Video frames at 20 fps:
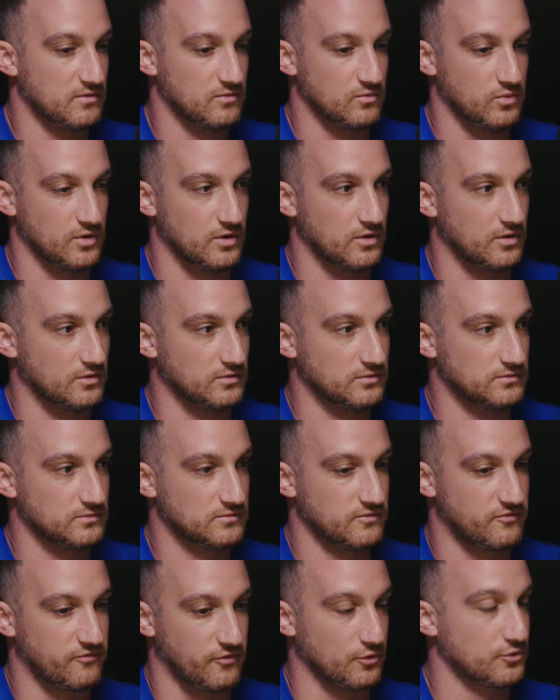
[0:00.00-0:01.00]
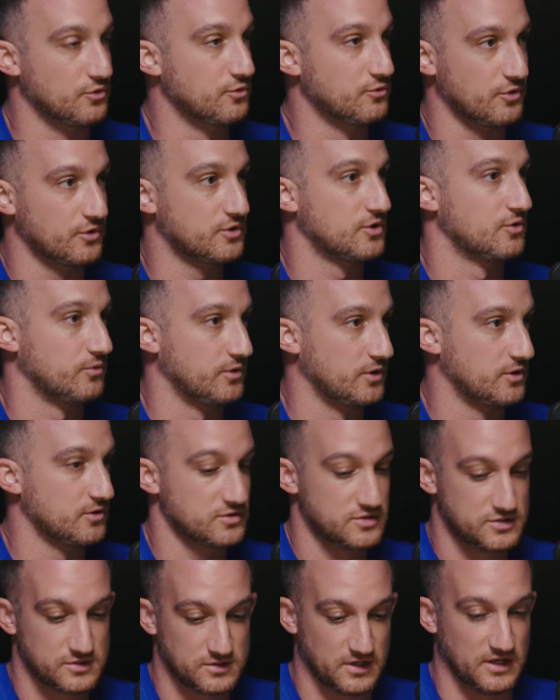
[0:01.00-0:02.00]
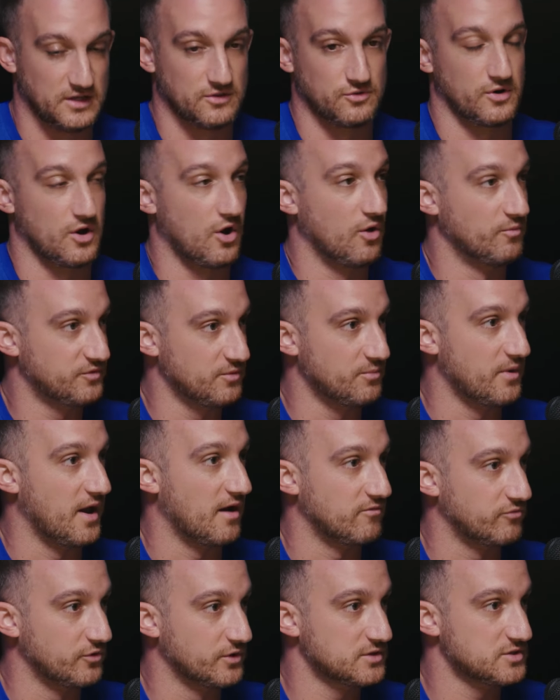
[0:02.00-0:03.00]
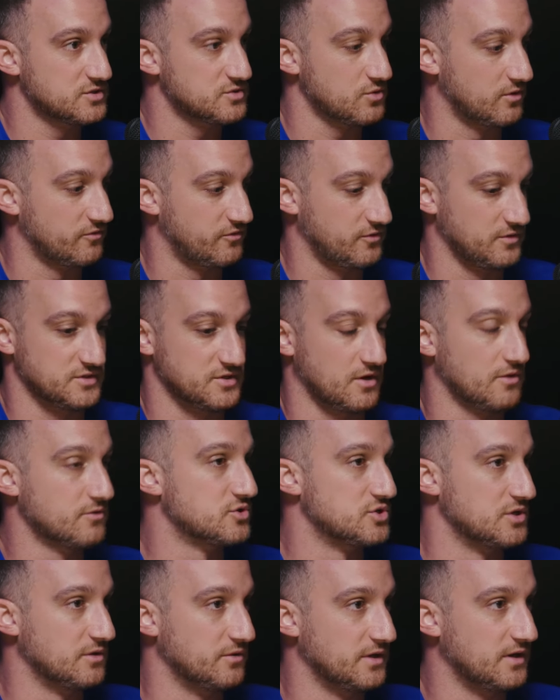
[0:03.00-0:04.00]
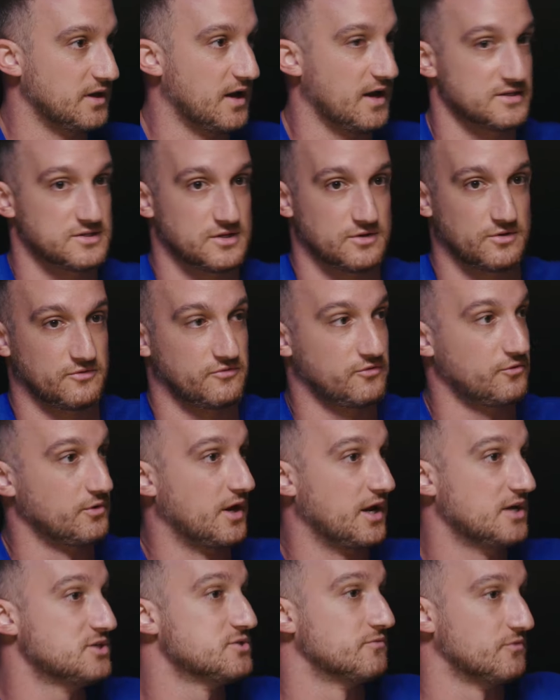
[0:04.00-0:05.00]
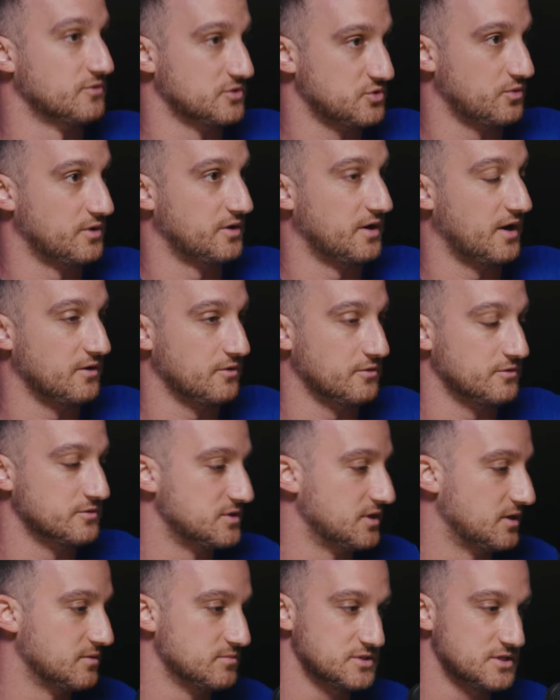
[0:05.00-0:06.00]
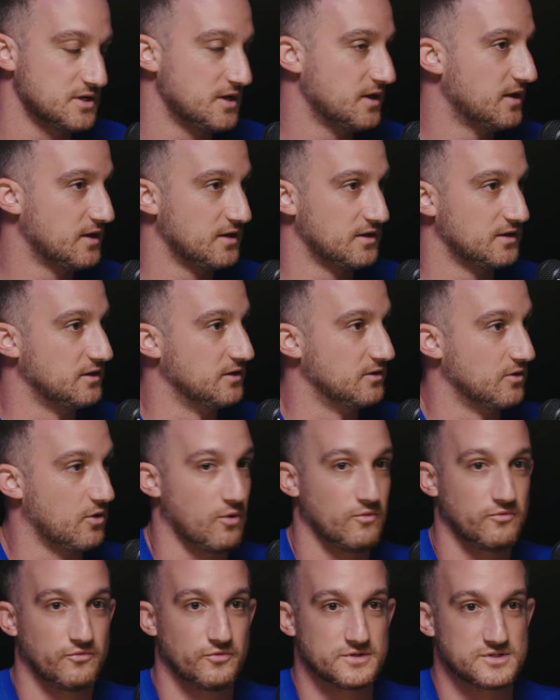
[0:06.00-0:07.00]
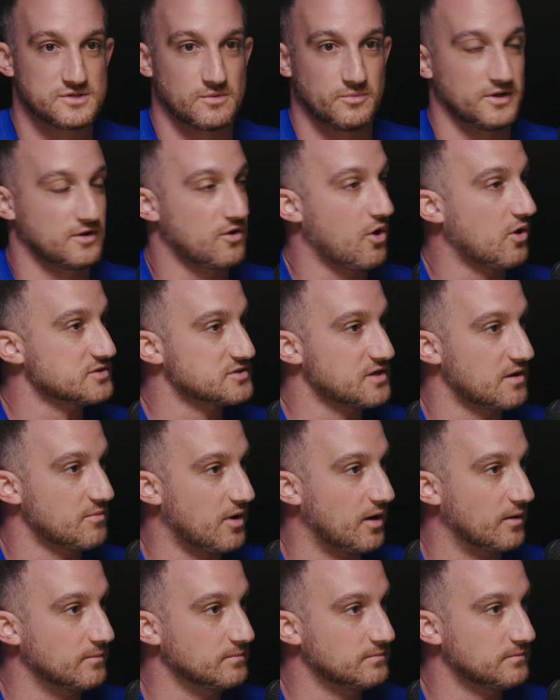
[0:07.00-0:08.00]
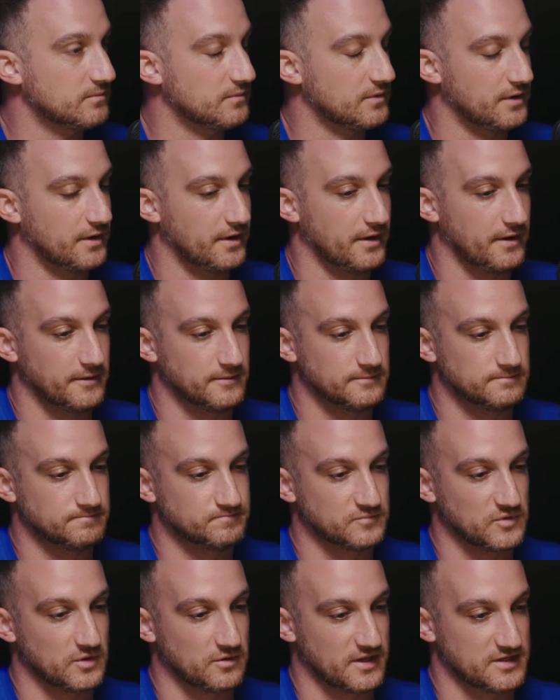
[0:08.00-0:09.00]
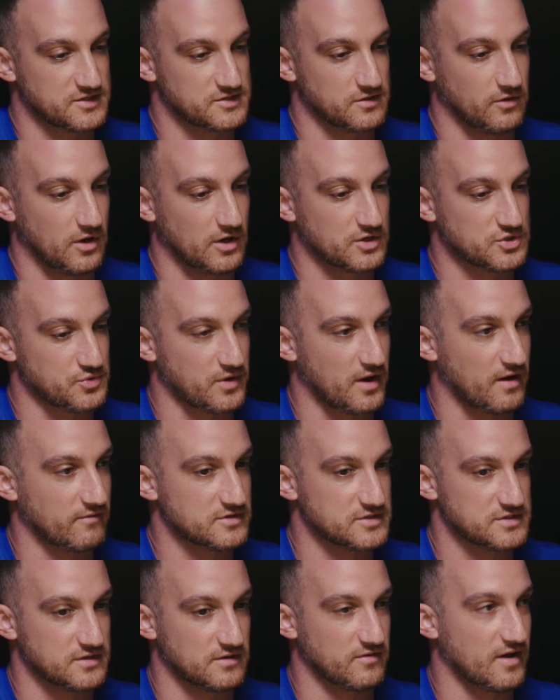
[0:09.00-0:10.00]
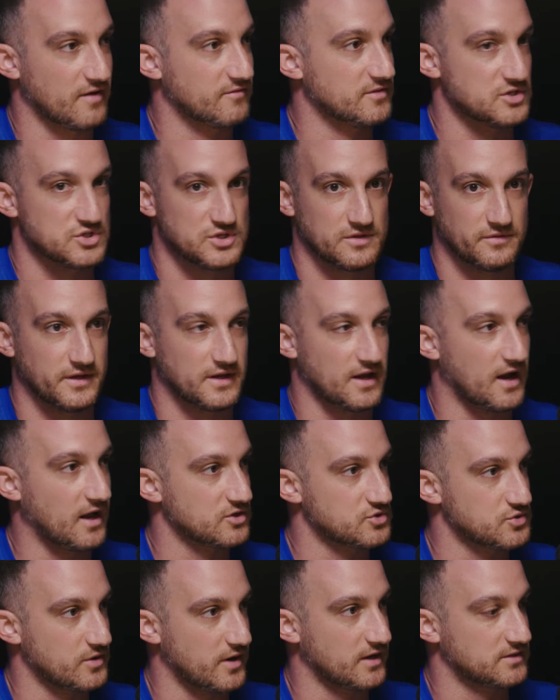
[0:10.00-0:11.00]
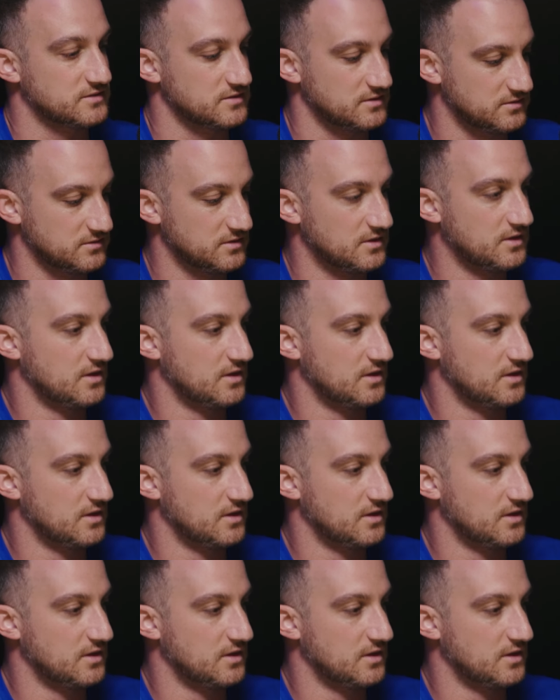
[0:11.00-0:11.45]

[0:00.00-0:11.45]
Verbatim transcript: will further their careers, either help the Mavericks or for these other G League guys that are free agent for 29 other teams, you know, hopefully somebody calls them up. Um, you know, that's the luxury, obviously, of having the G League contract and